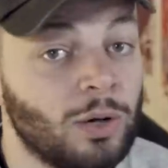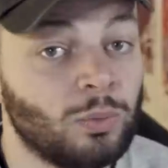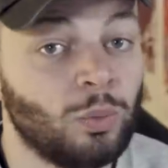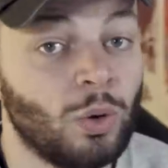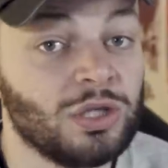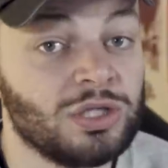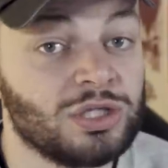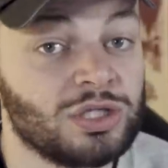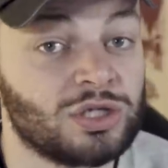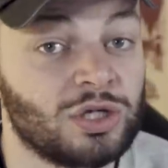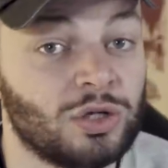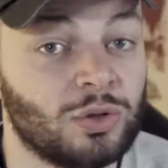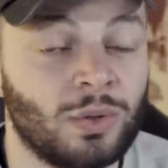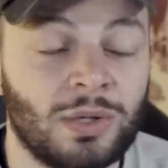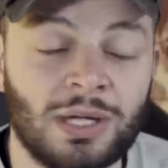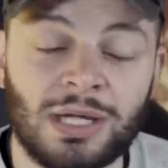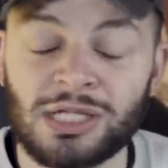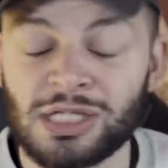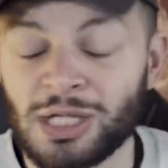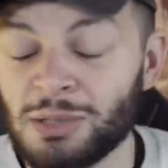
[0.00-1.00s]
I want to.
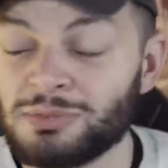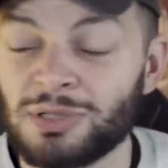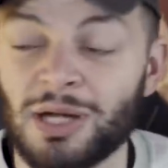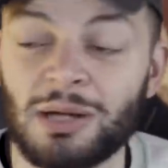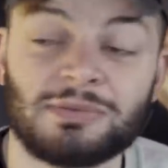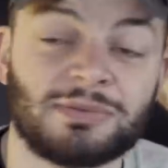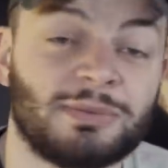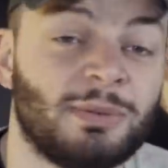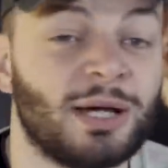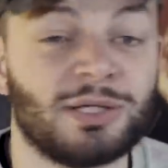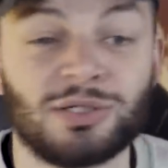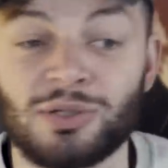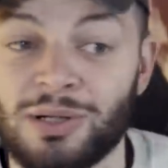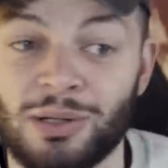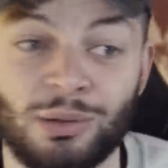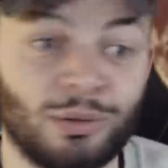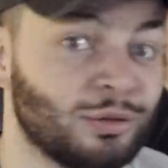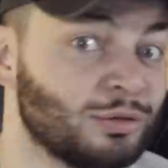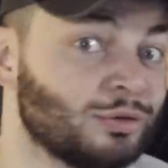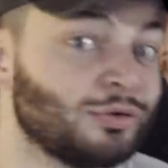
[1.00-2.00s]
Sometimes I might do a
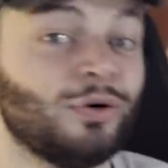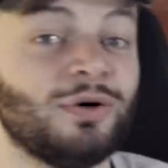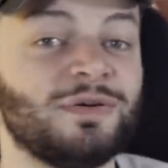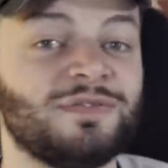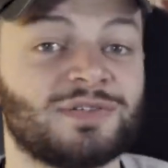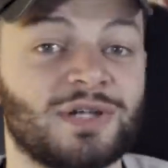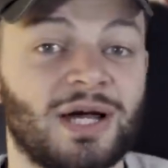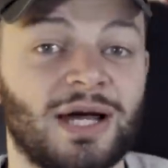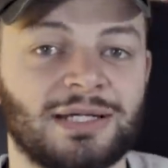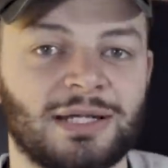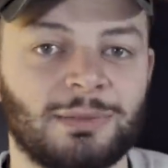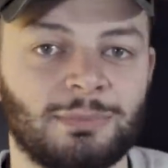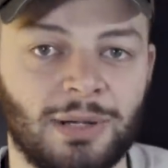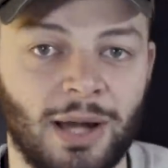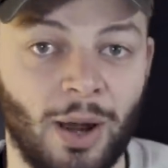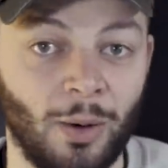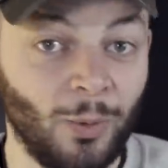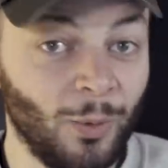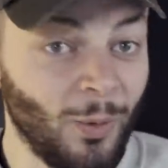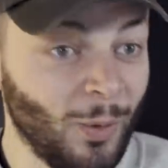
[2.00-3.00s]
little Cruyff turn and be
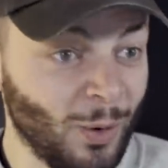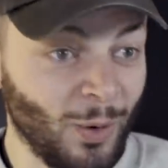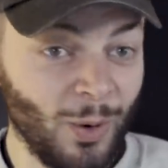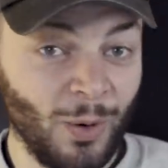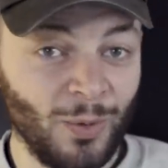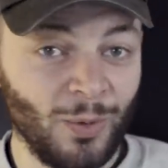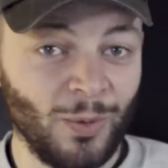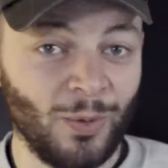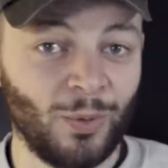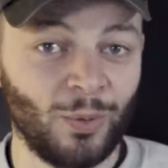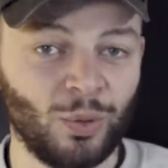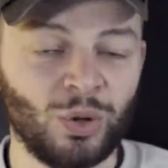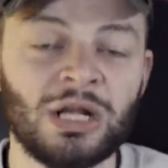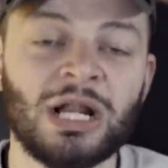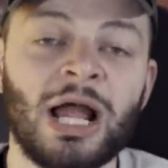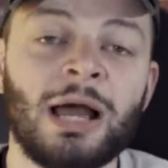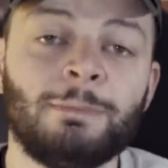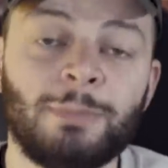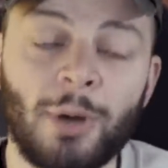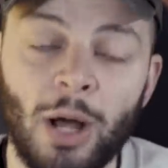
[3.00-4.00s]
like, woohoo!
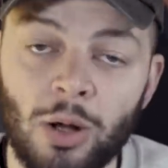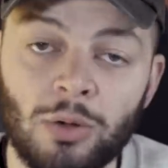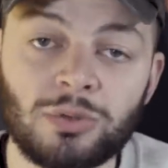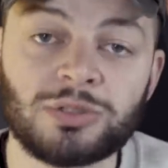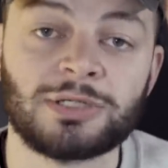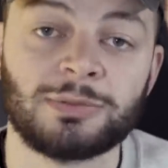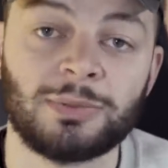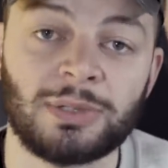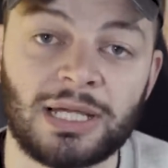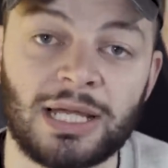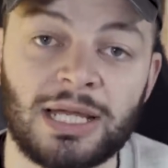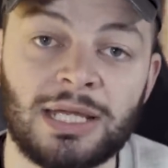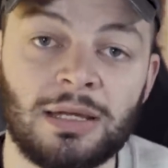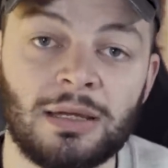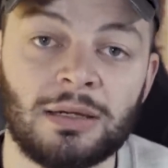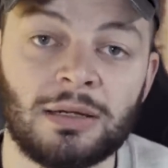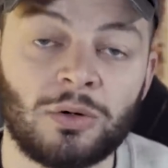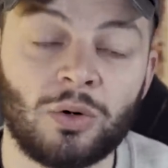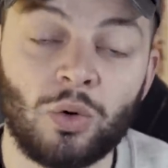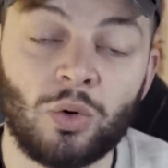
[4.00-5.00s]
But ultimately,
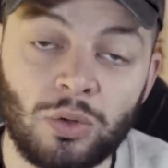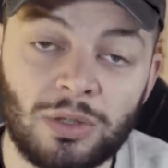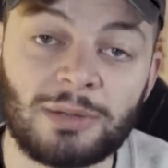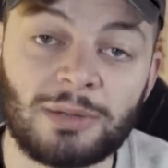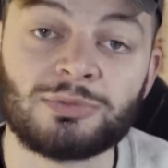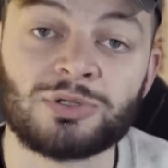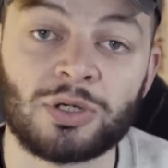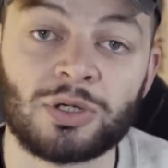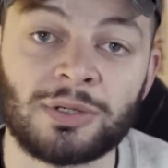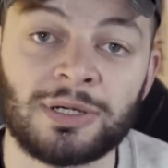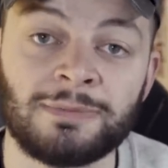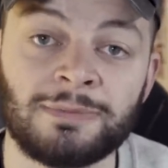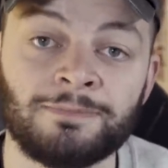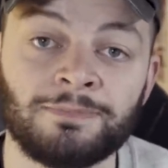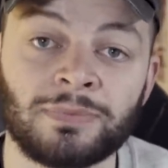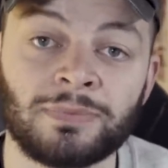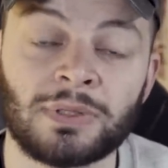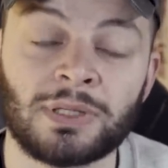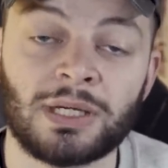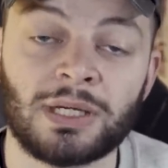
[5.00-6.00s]
all I'm doing
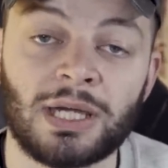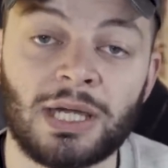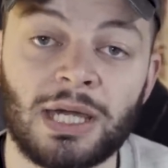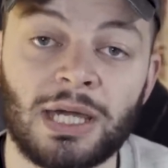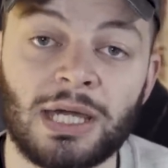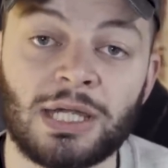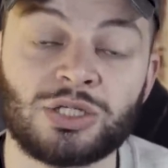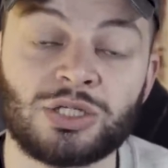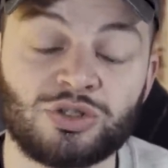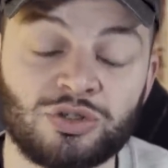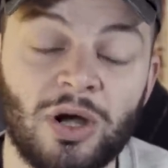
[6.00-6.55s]
is